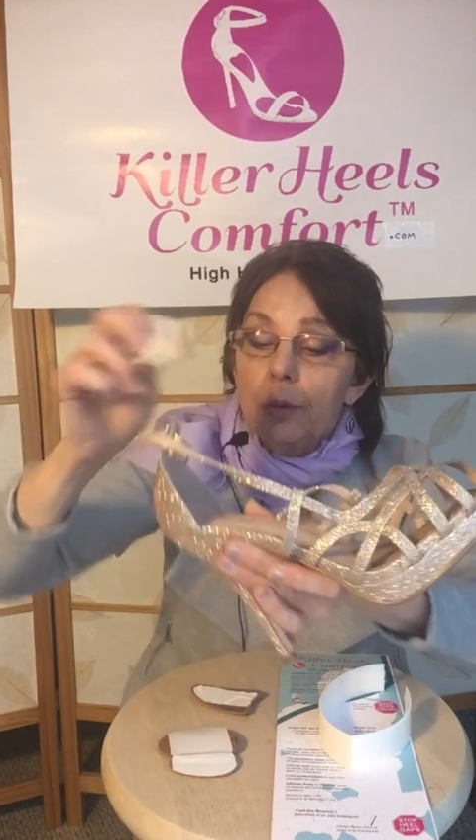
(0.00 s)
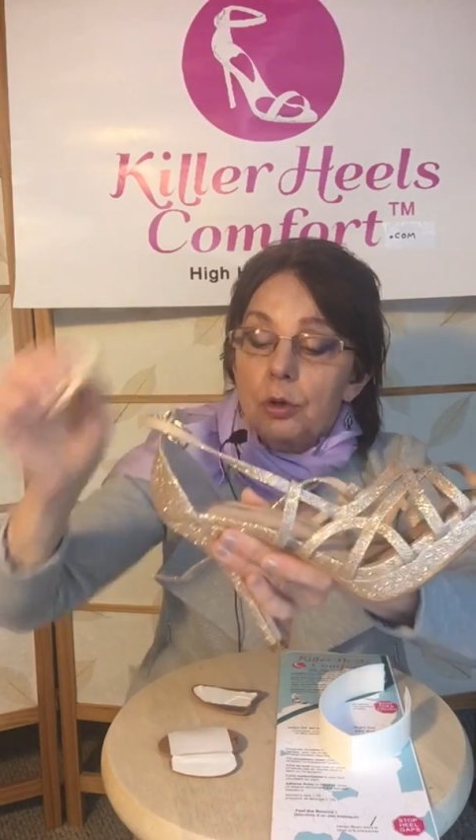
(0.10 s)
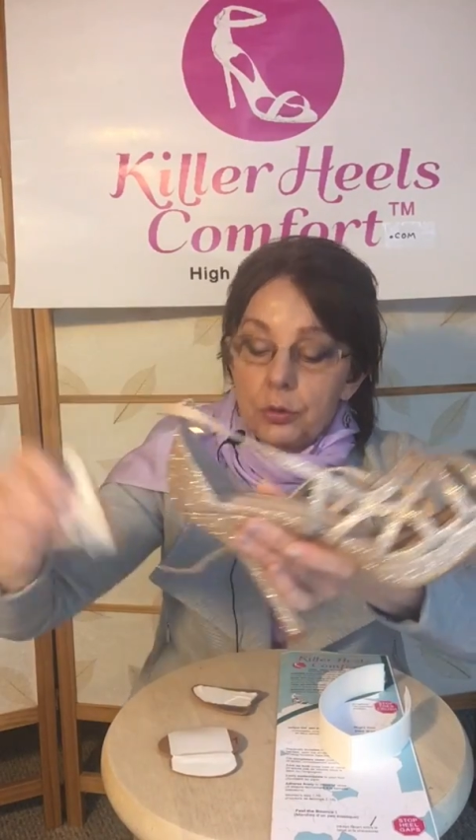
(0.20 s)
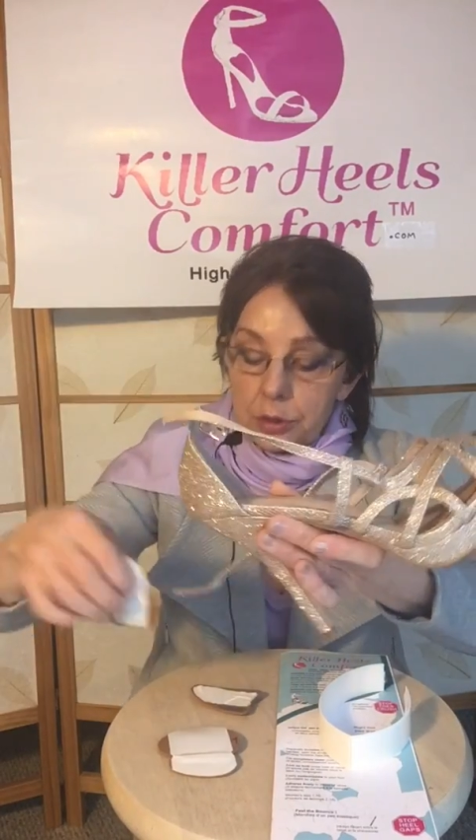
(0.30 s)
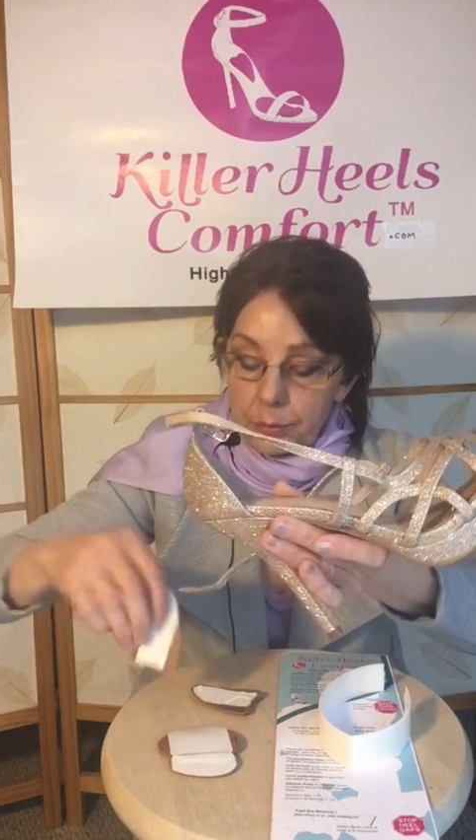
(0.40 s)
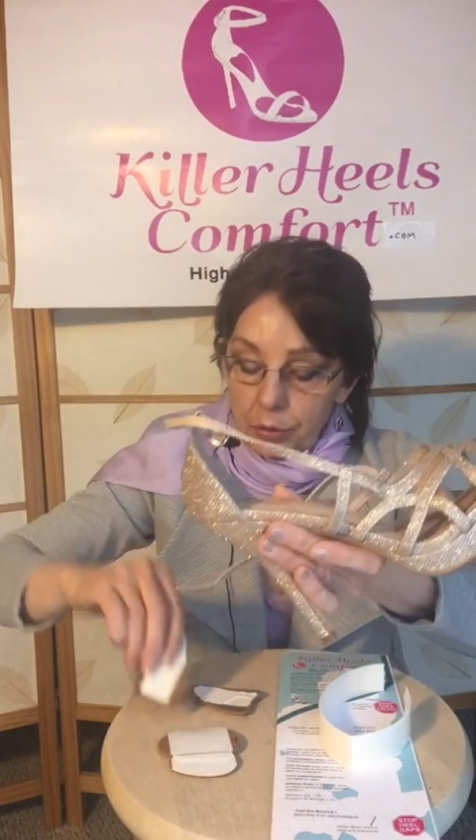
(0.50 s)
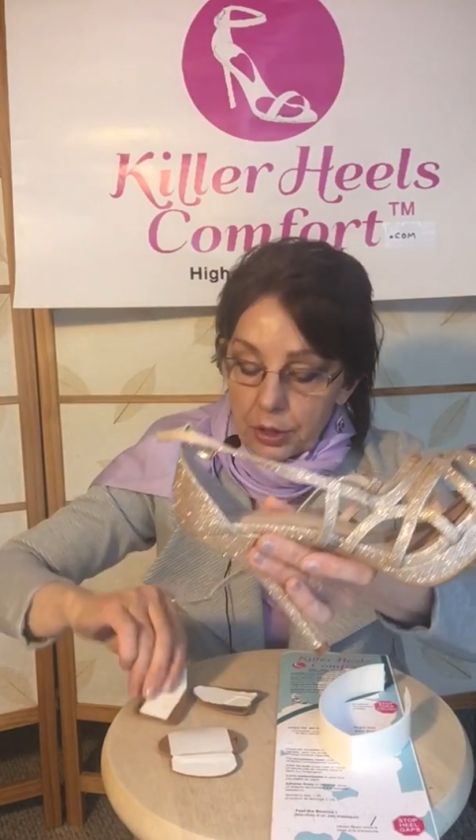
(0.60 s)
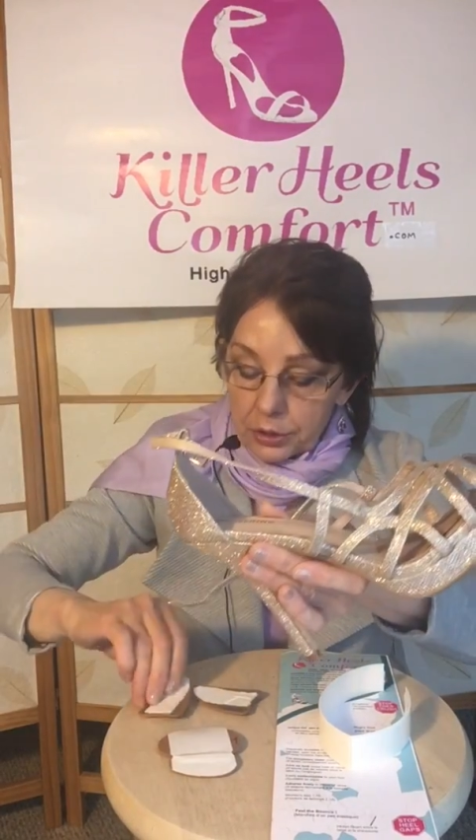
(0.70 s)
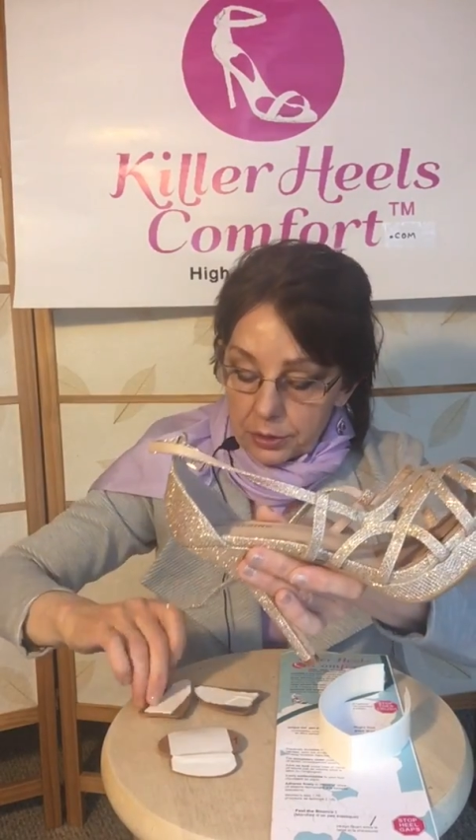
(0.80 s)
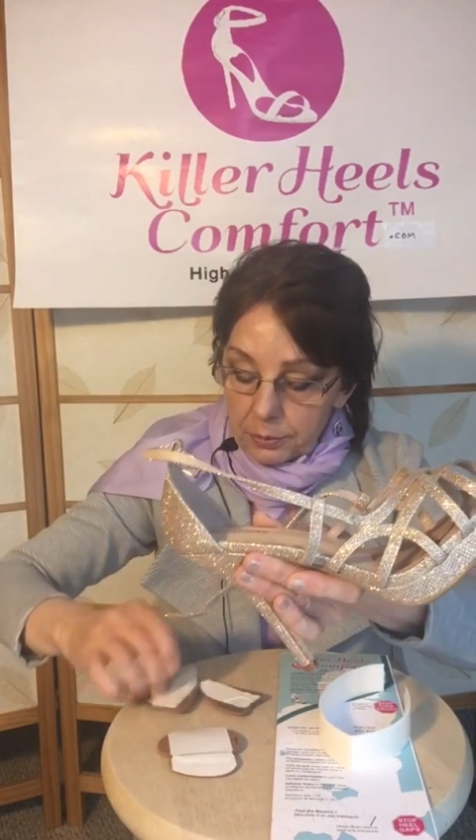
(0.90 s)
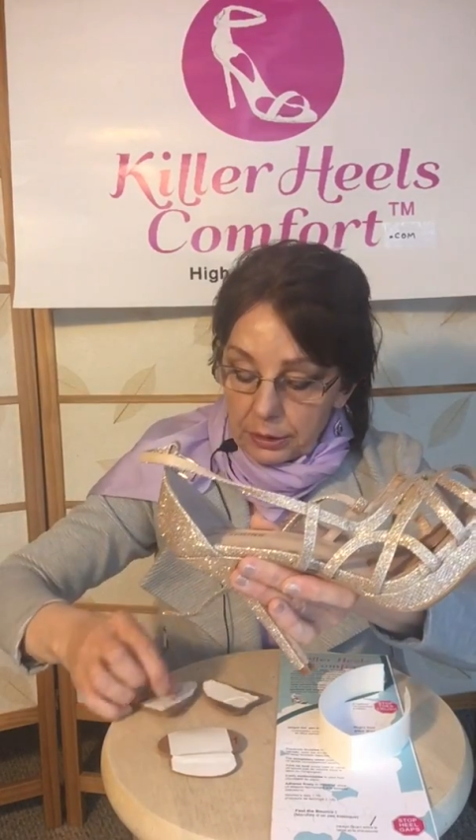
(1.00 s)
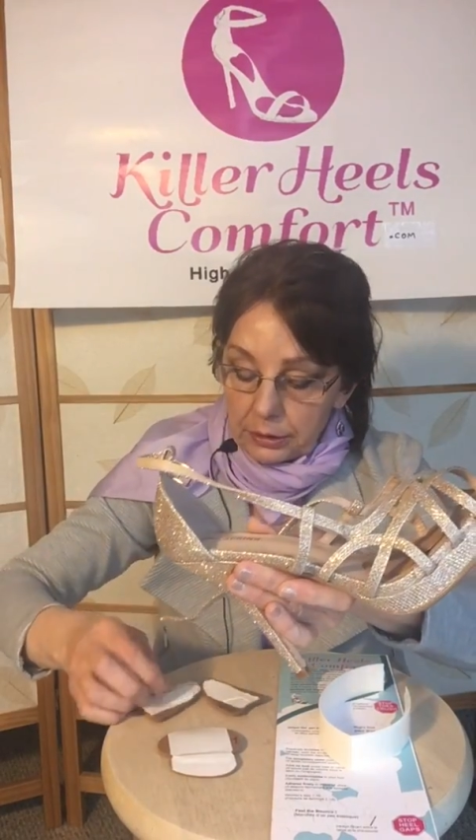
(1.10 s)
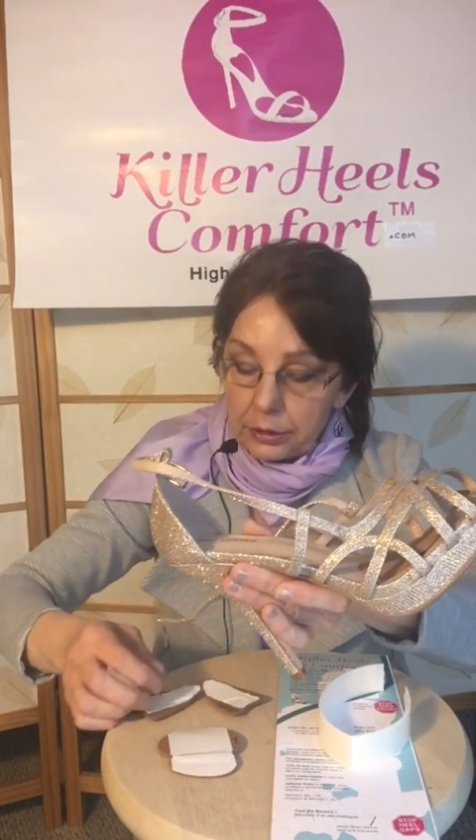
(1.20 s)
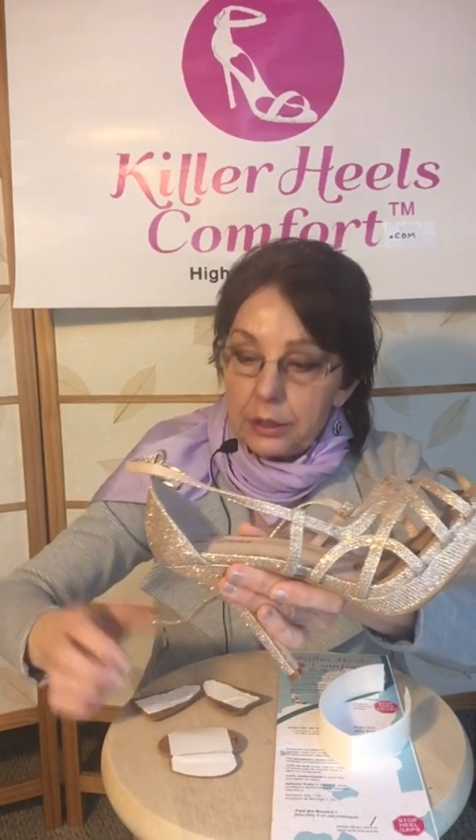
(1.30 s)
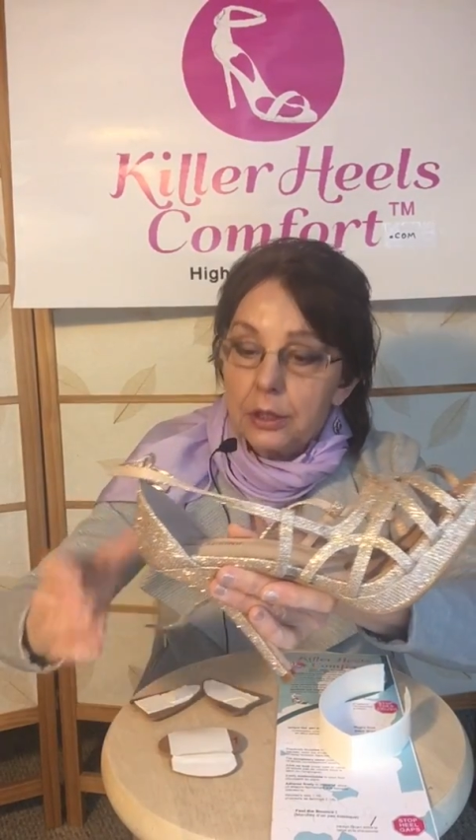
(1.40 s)
goes
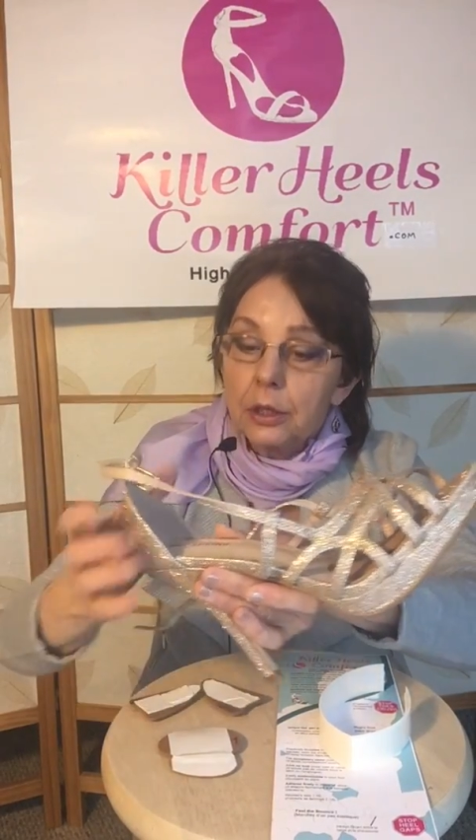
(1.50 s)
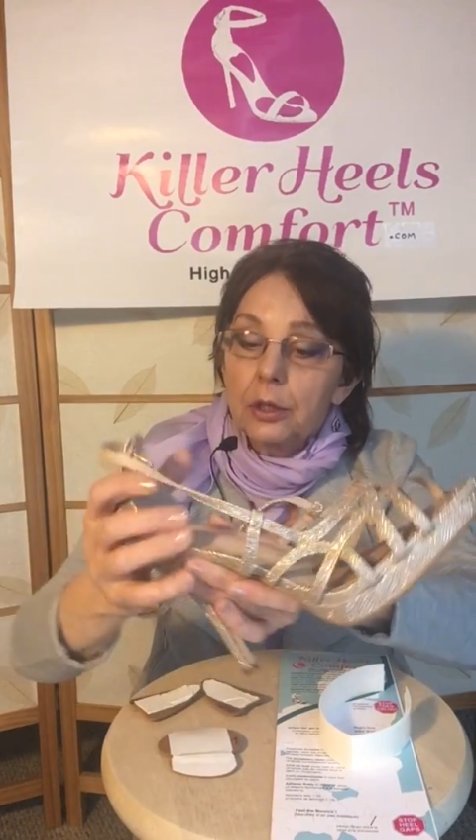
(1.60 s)
approximately